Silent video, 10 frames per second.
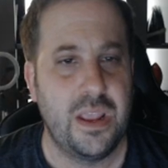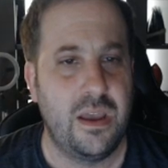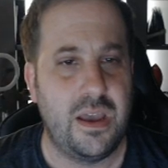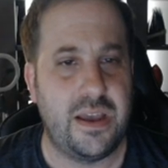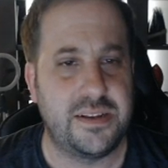
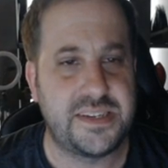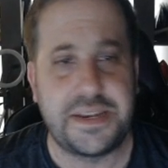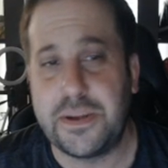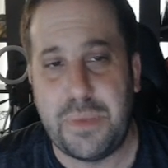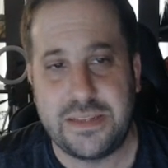and its
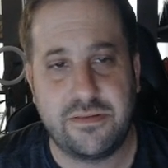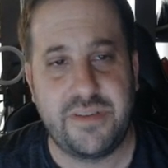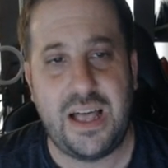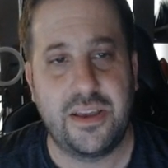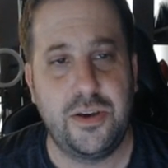sentimental
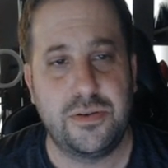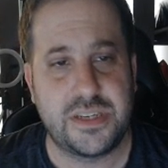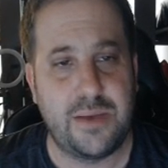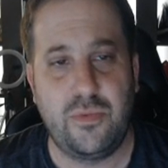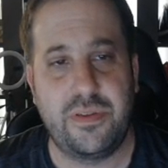value.
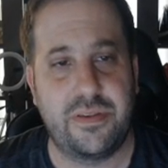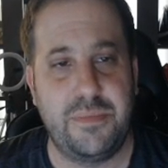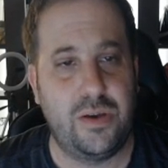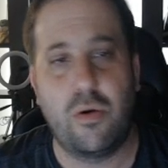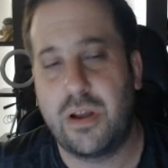Same with
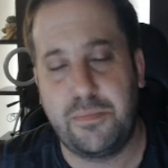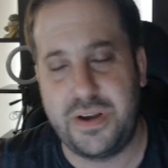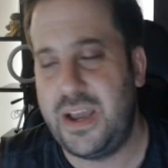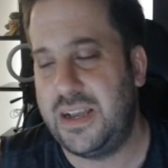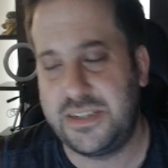mi goreng
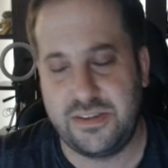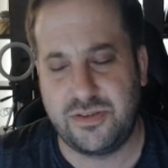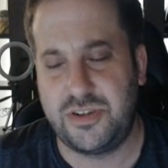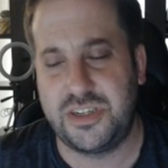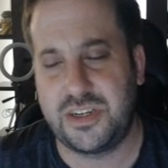pedas. These are
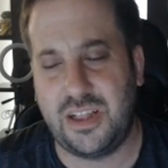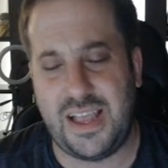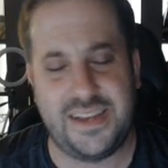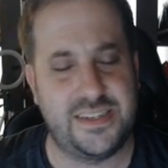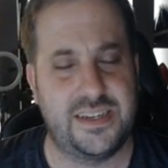just
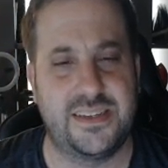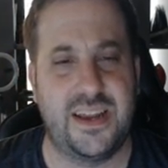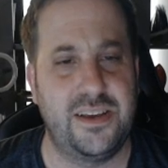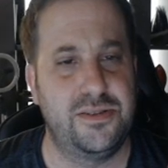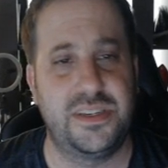classics that I
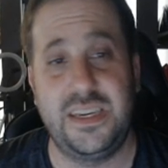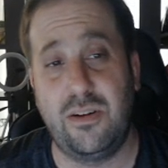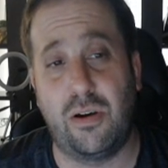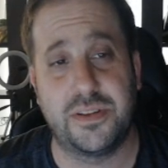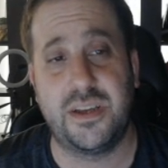used to eat
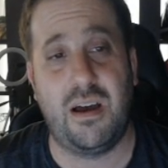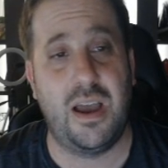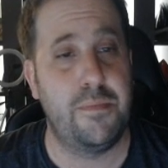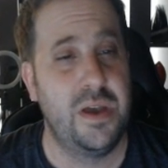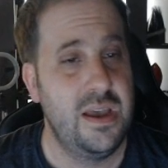all the
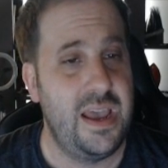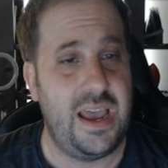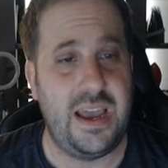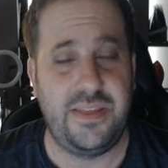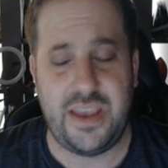time.
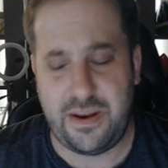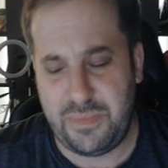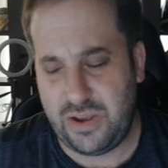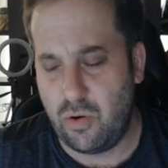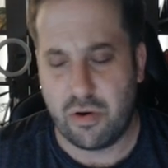And then
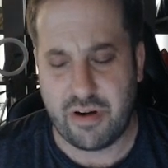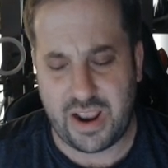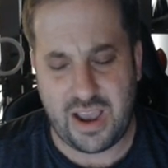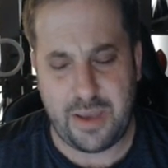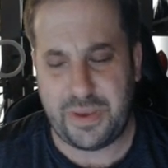mi goreng
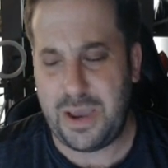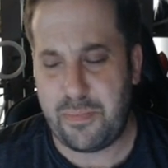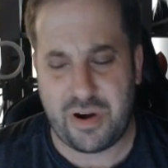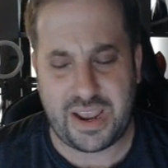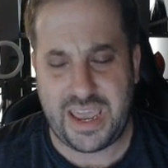ayam
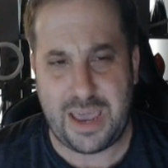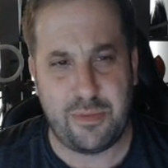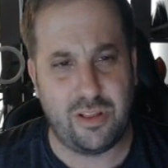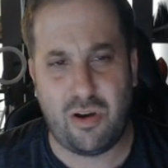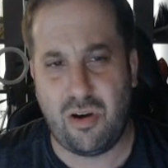geprek came
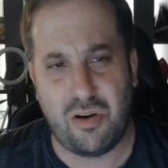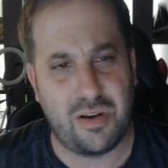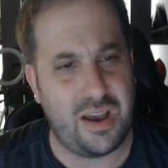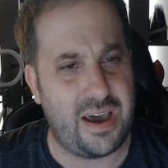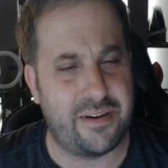along,
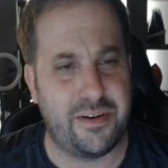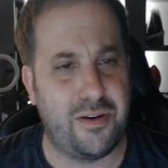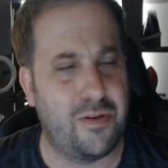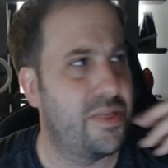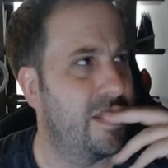I don't know,
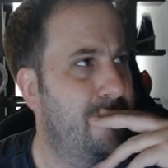I think